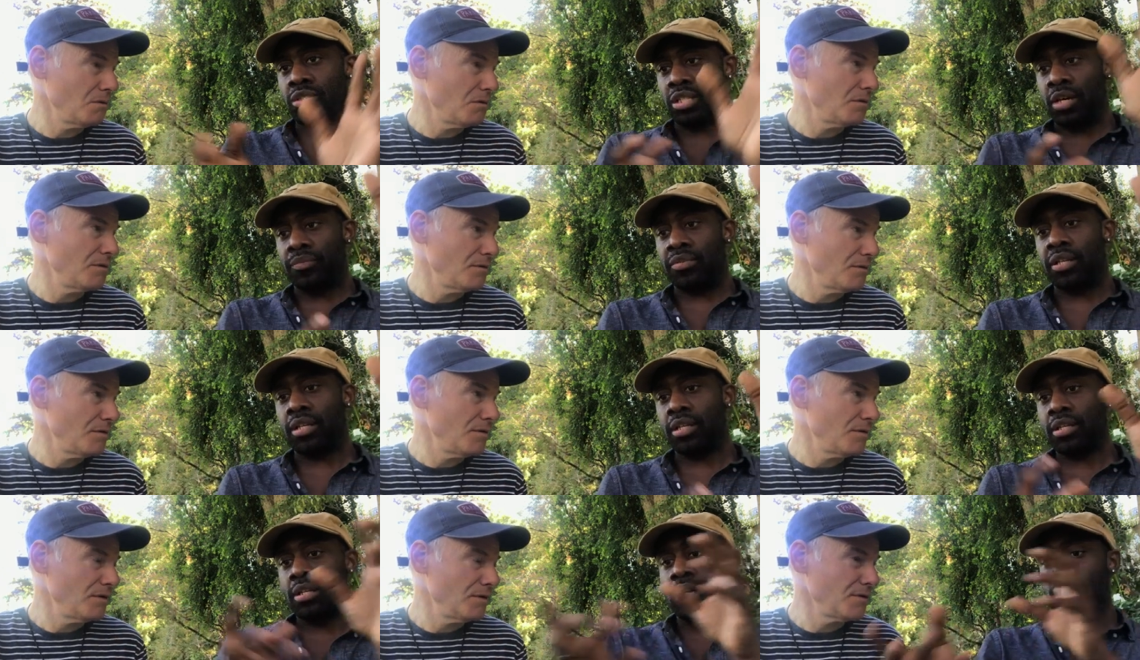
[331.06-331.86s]
Speaker 1: something.
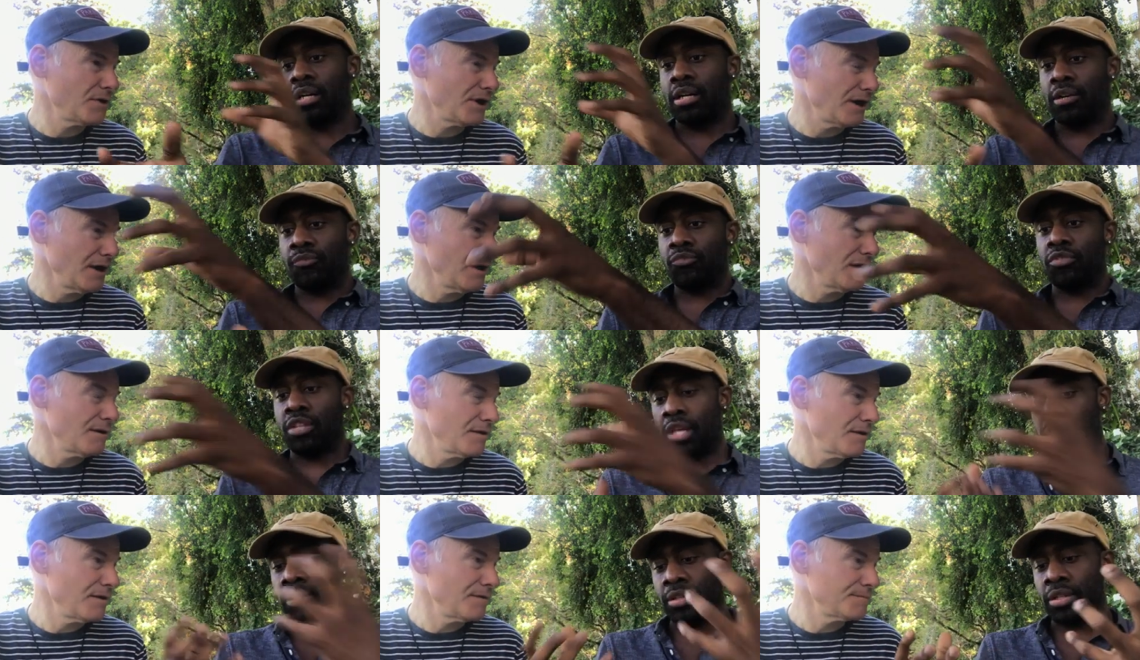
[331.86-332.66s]
Uh, okay.
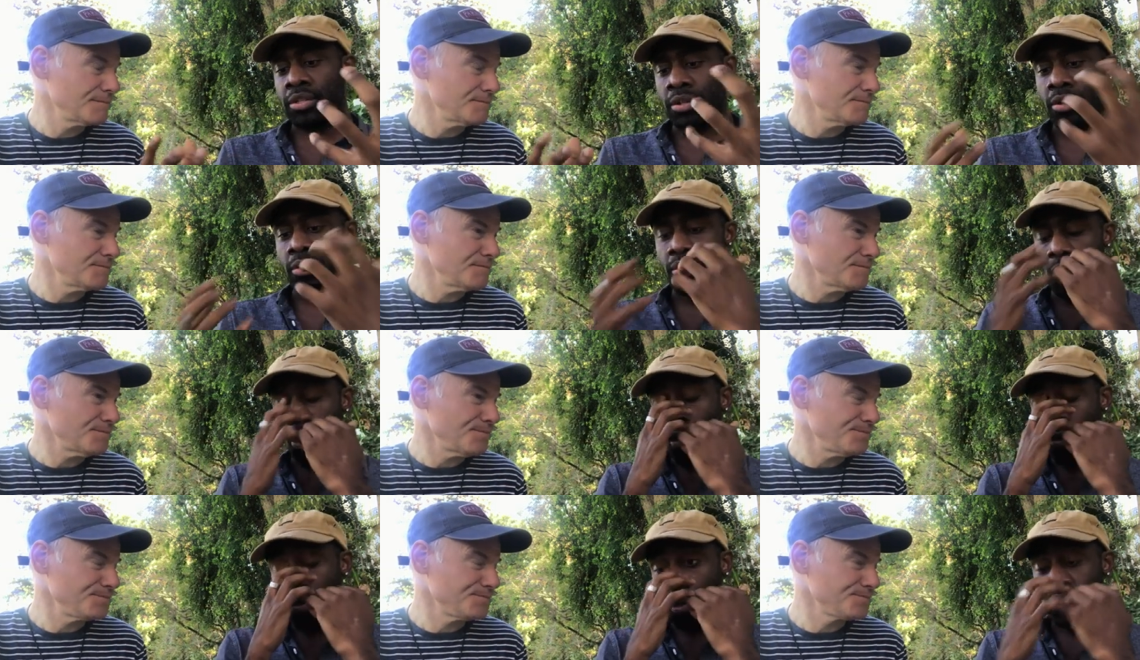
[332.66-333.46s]
you know,
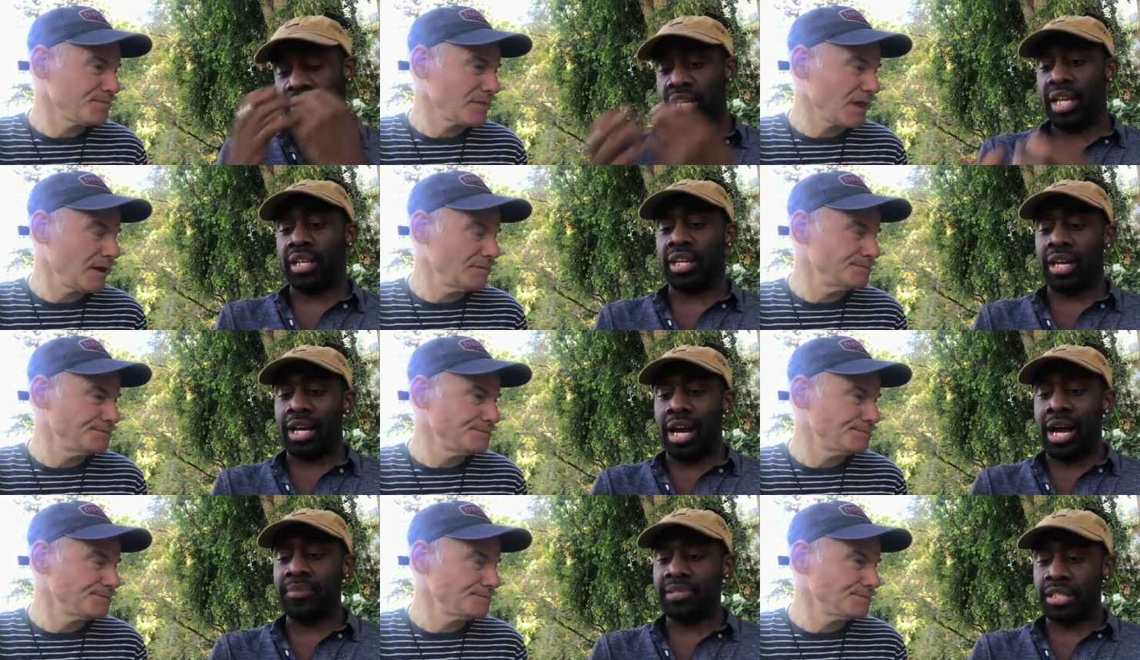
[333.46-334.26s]
or we'll take like
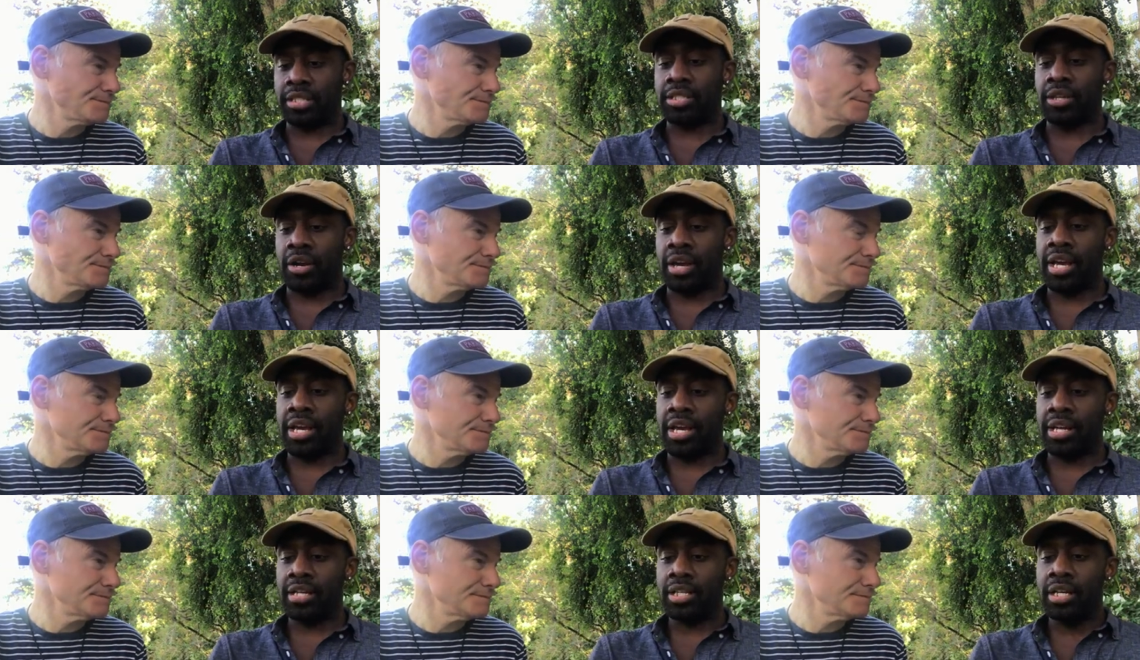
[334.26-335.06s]
objects in our
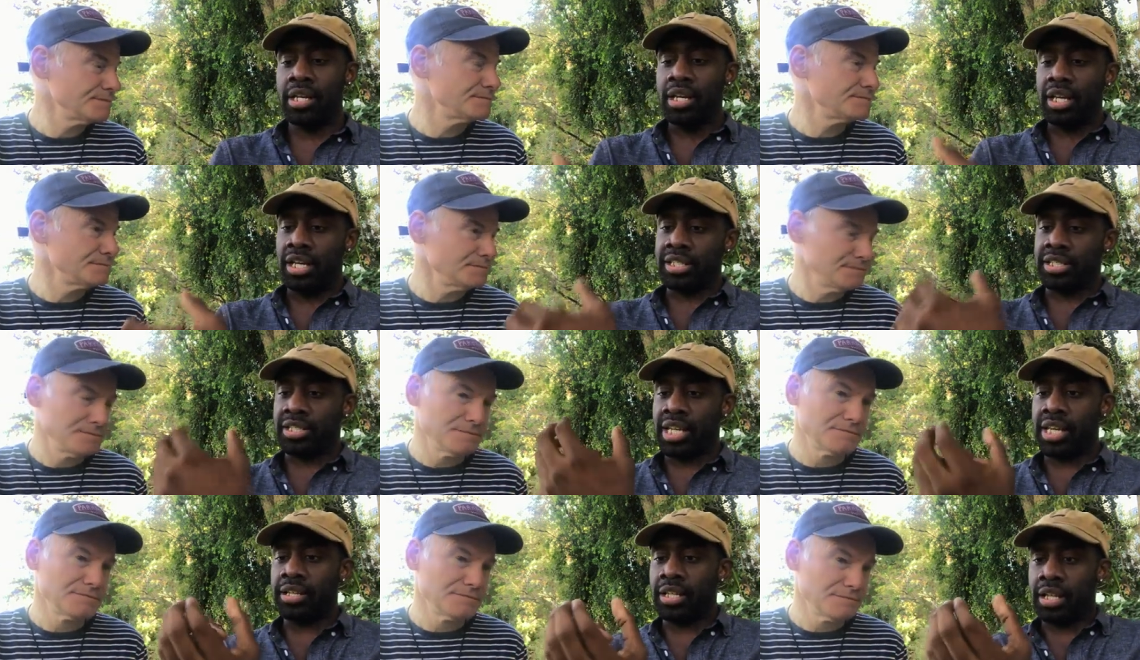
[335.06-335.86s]
hand and
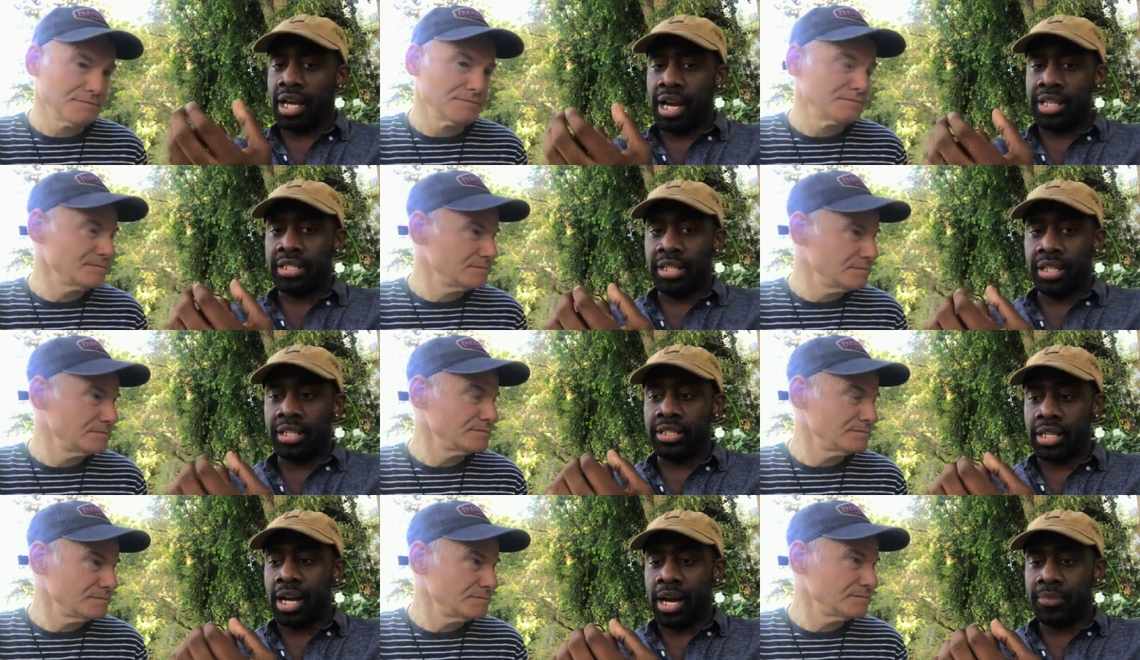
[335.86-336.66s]
say the line to each
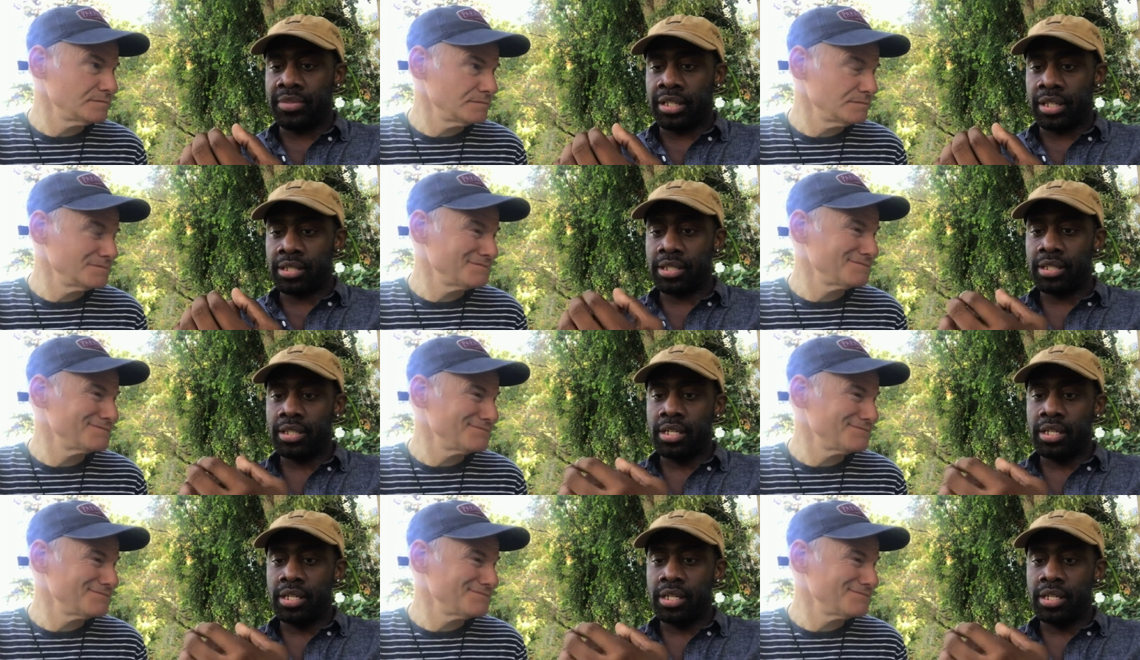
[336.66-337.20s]
object,